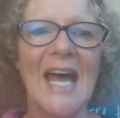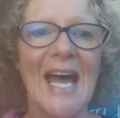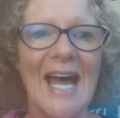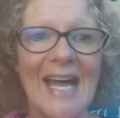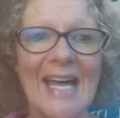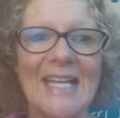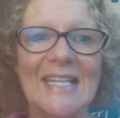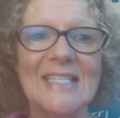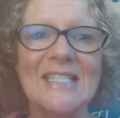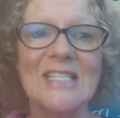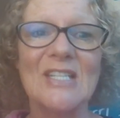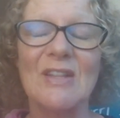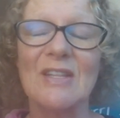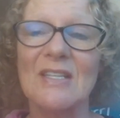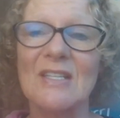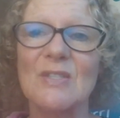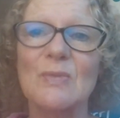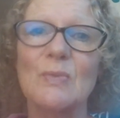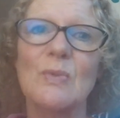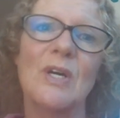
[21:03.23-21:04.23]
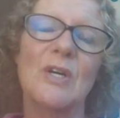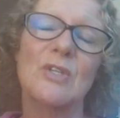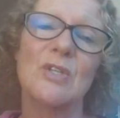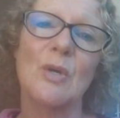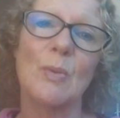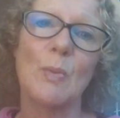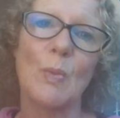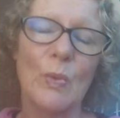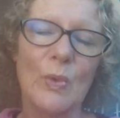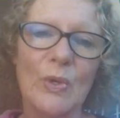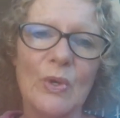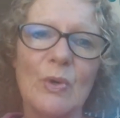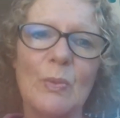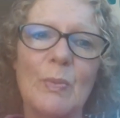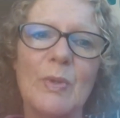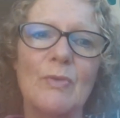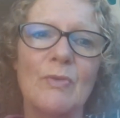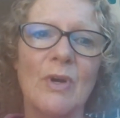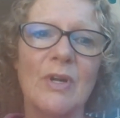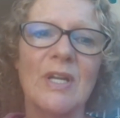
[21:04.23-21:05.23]
And this workshop will
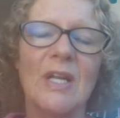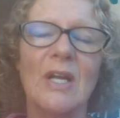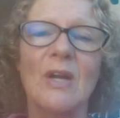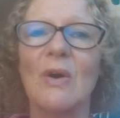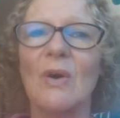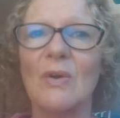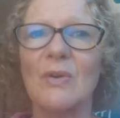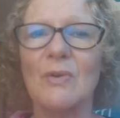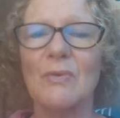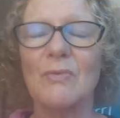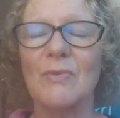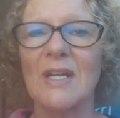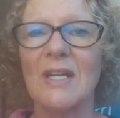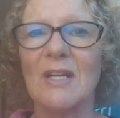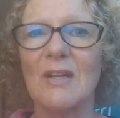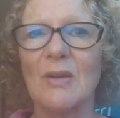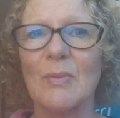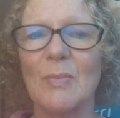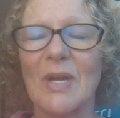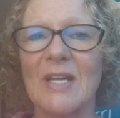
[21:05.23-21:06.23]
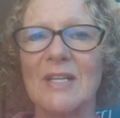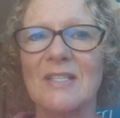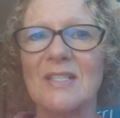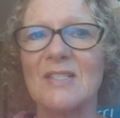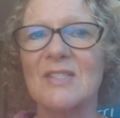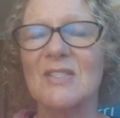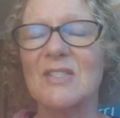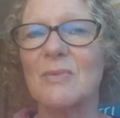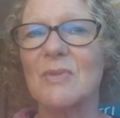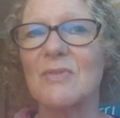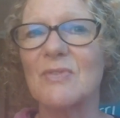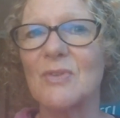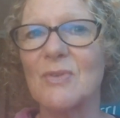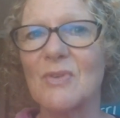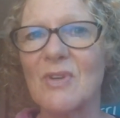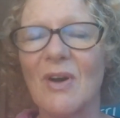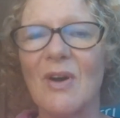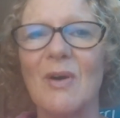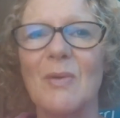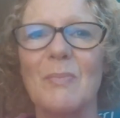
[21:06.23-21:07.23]
be running on a regular basis. So if you
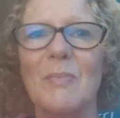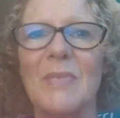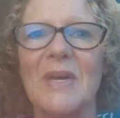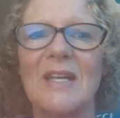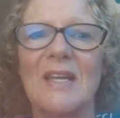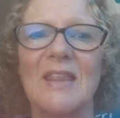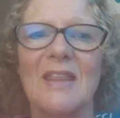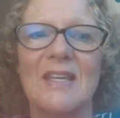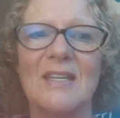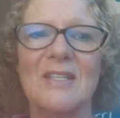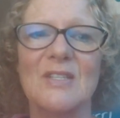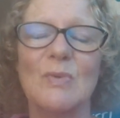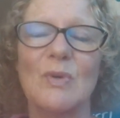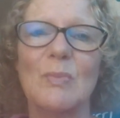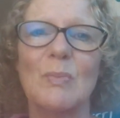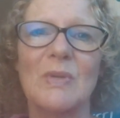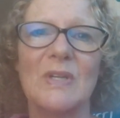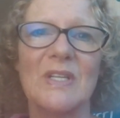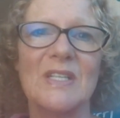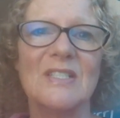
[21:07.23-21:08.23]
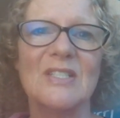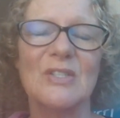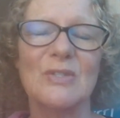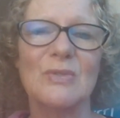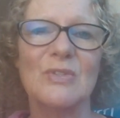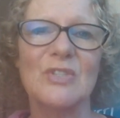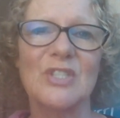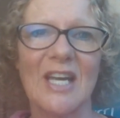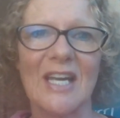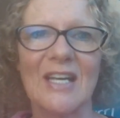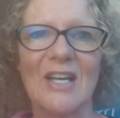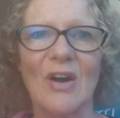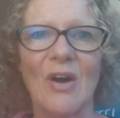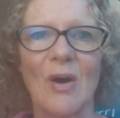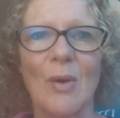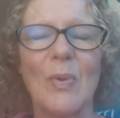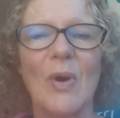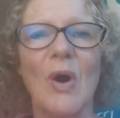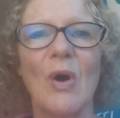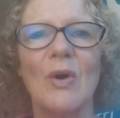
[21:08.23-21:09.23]
can't make this one, please do check
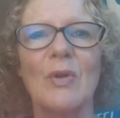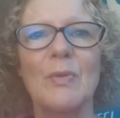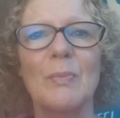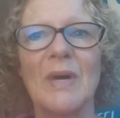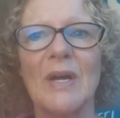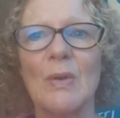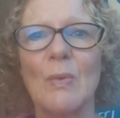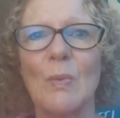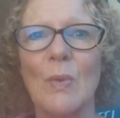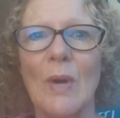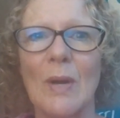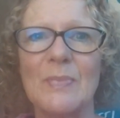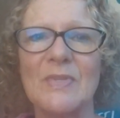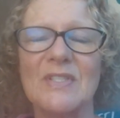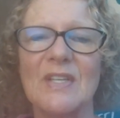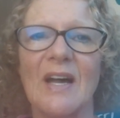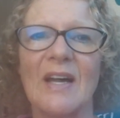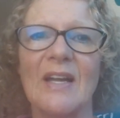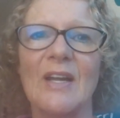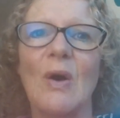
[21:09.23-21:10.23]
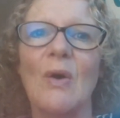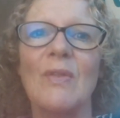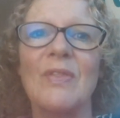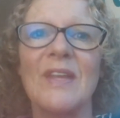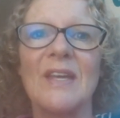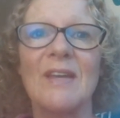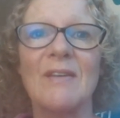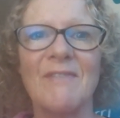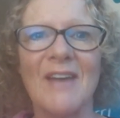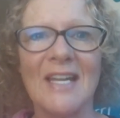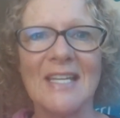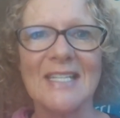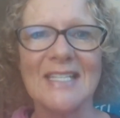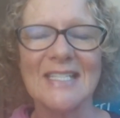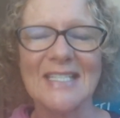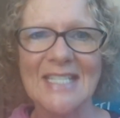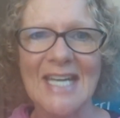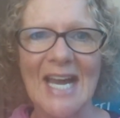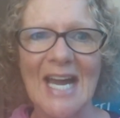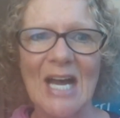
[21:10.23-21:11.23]
up on my website on the
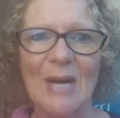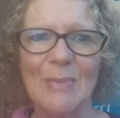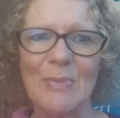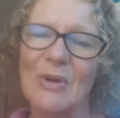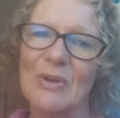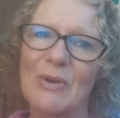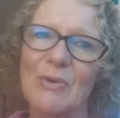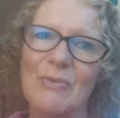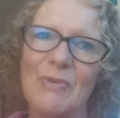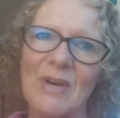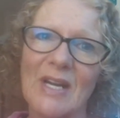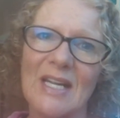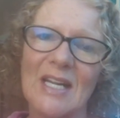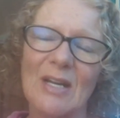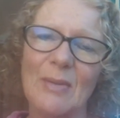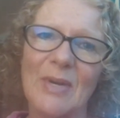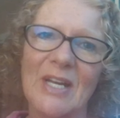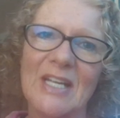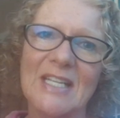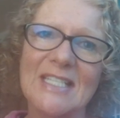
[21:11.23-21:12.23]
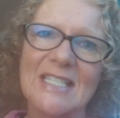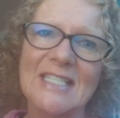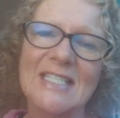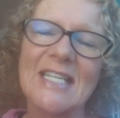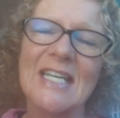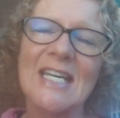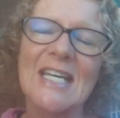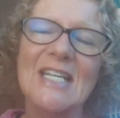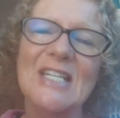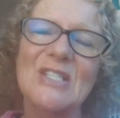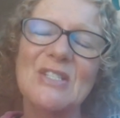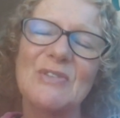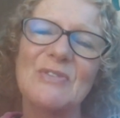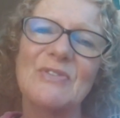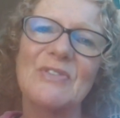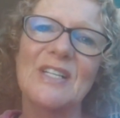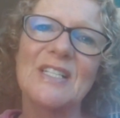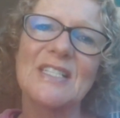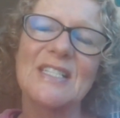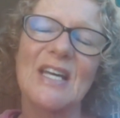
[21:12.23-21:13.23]
events tab on a regular basis to
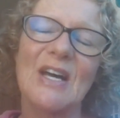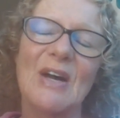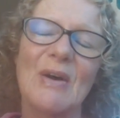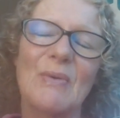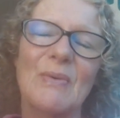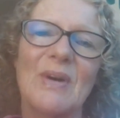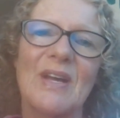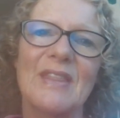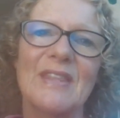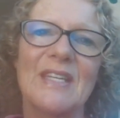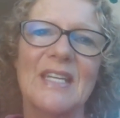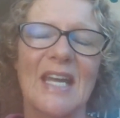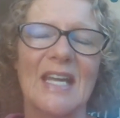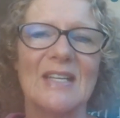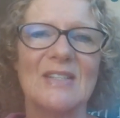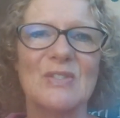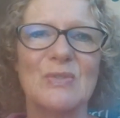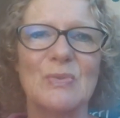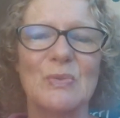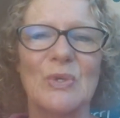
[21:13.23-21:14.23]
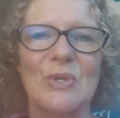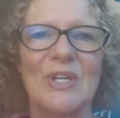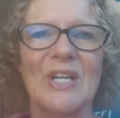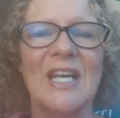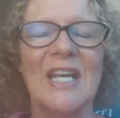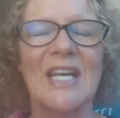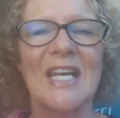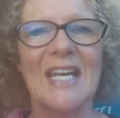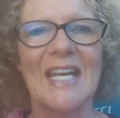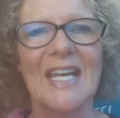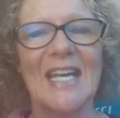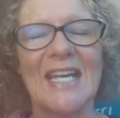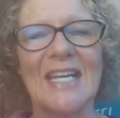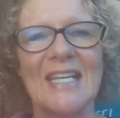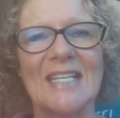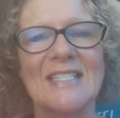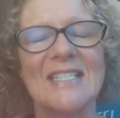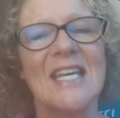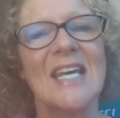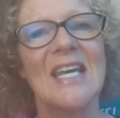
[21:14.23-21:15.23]
find out when the next one
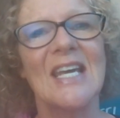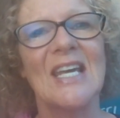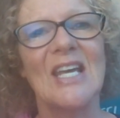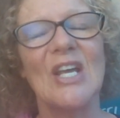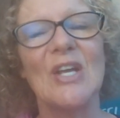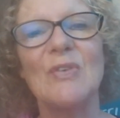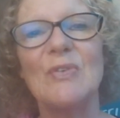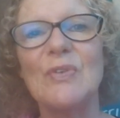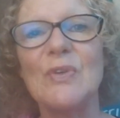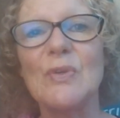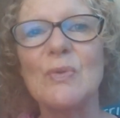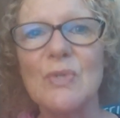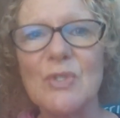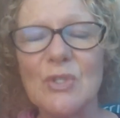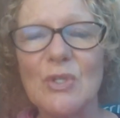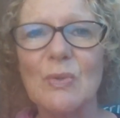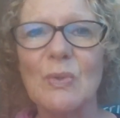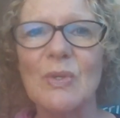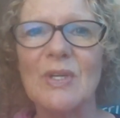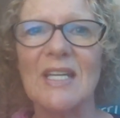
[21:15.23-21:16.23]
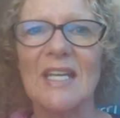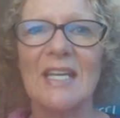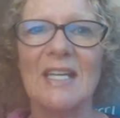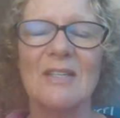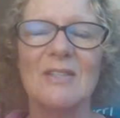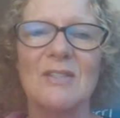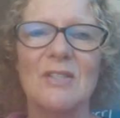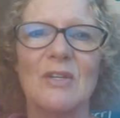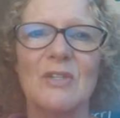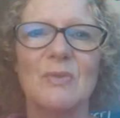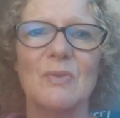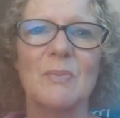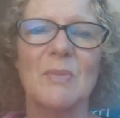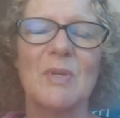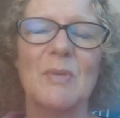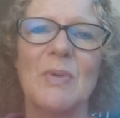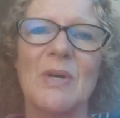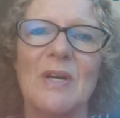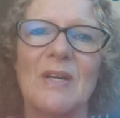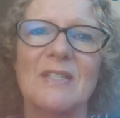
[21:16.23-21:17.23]
is. If you do want to get in touch with me
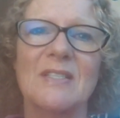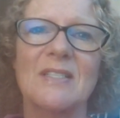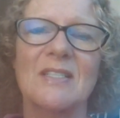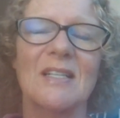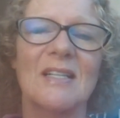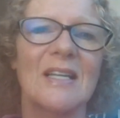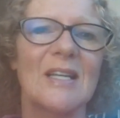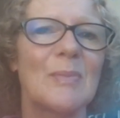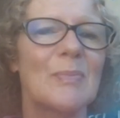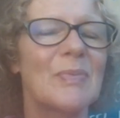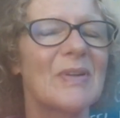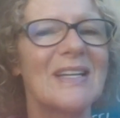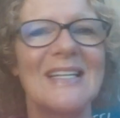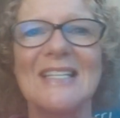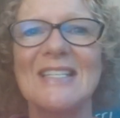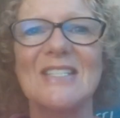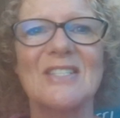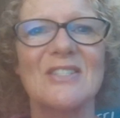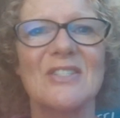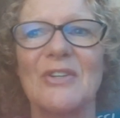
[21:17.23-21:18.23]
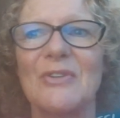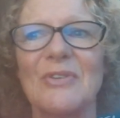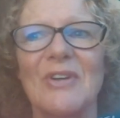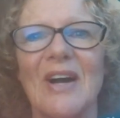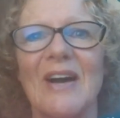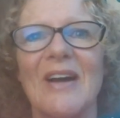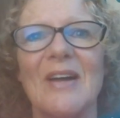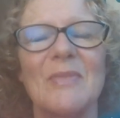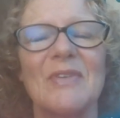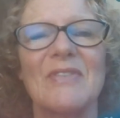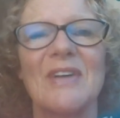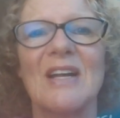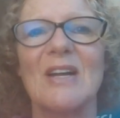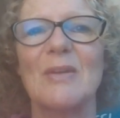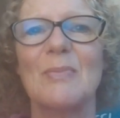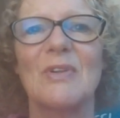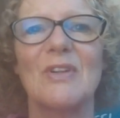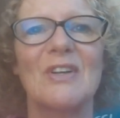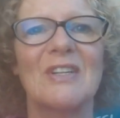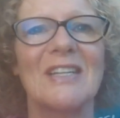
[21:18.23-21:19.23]
personally, please do. I am
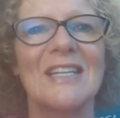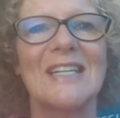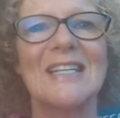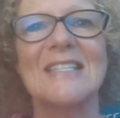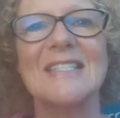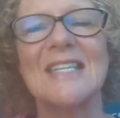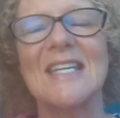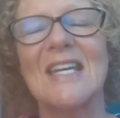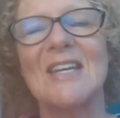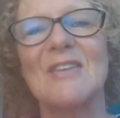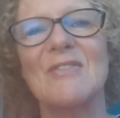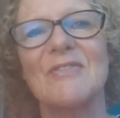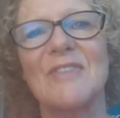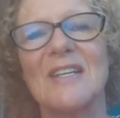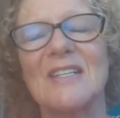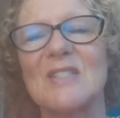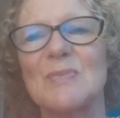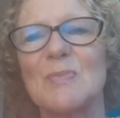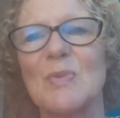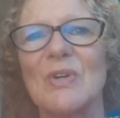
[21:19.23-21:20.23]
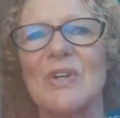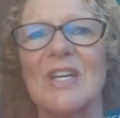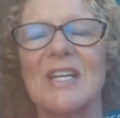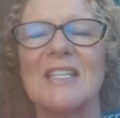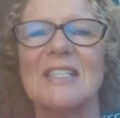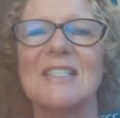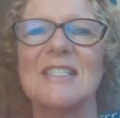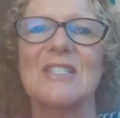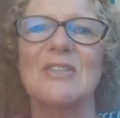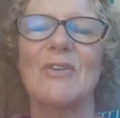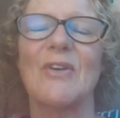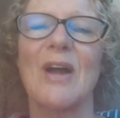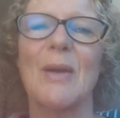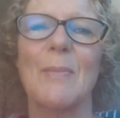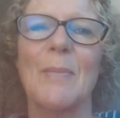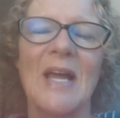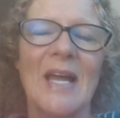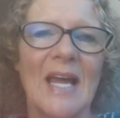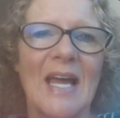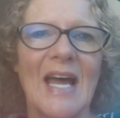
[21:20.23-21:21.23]
available on LinkedIn, Facebook,
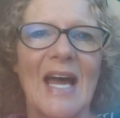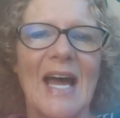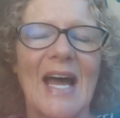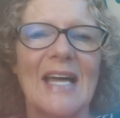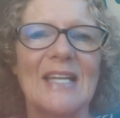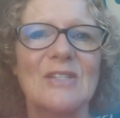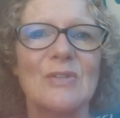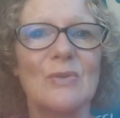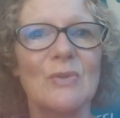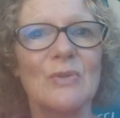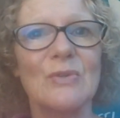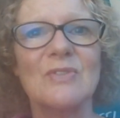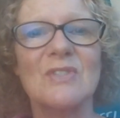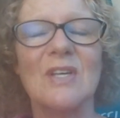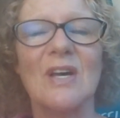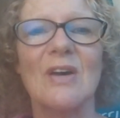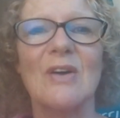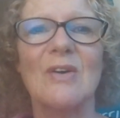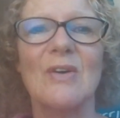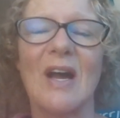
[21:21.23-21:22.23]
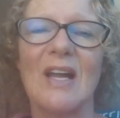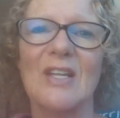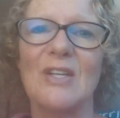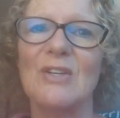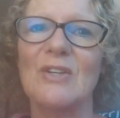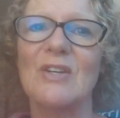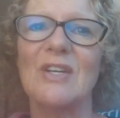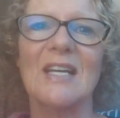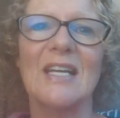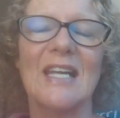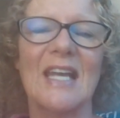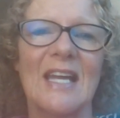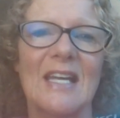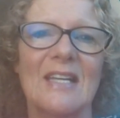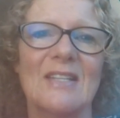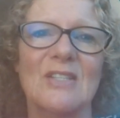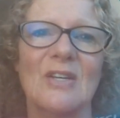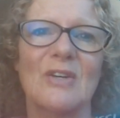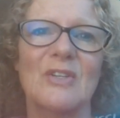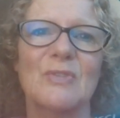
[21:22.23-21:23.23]
Instagram, and also you can get
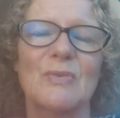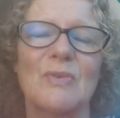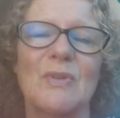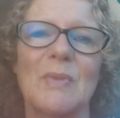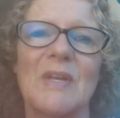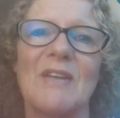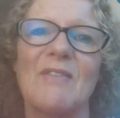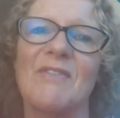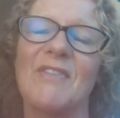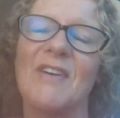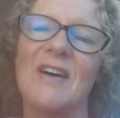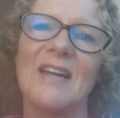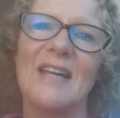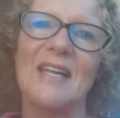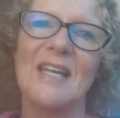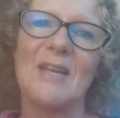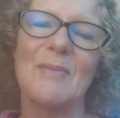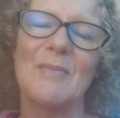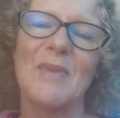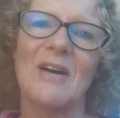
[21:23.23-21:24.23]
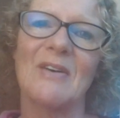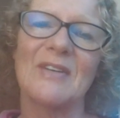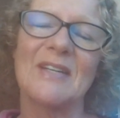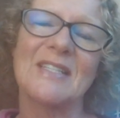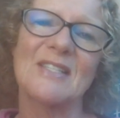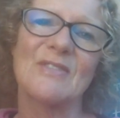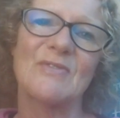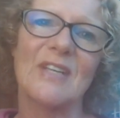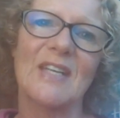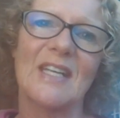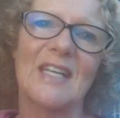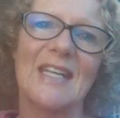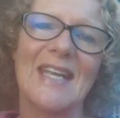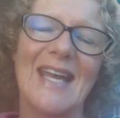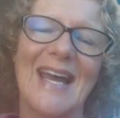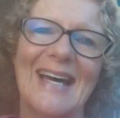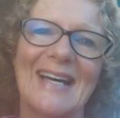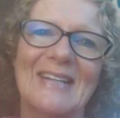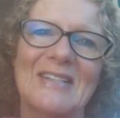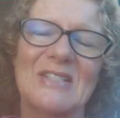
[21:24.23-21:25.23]
in touch with me via email. It's vicky
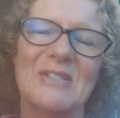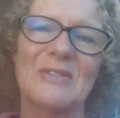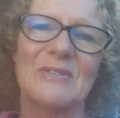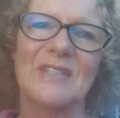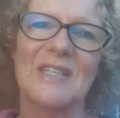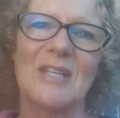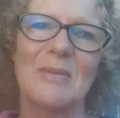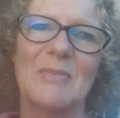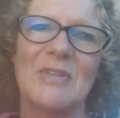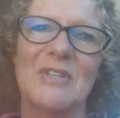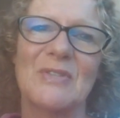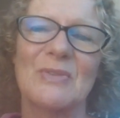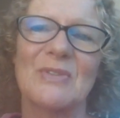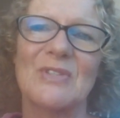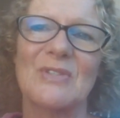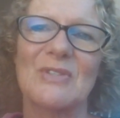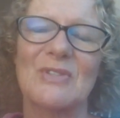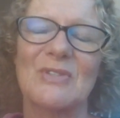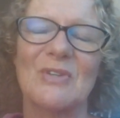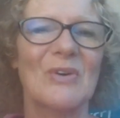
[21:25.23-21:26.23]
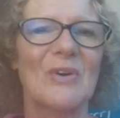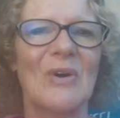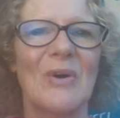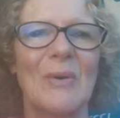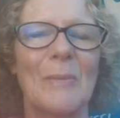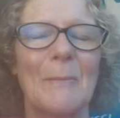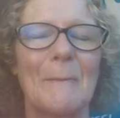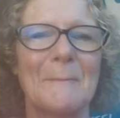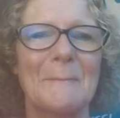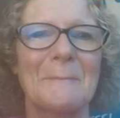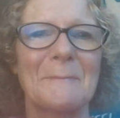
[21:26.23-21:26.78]
at vickymidwood.com.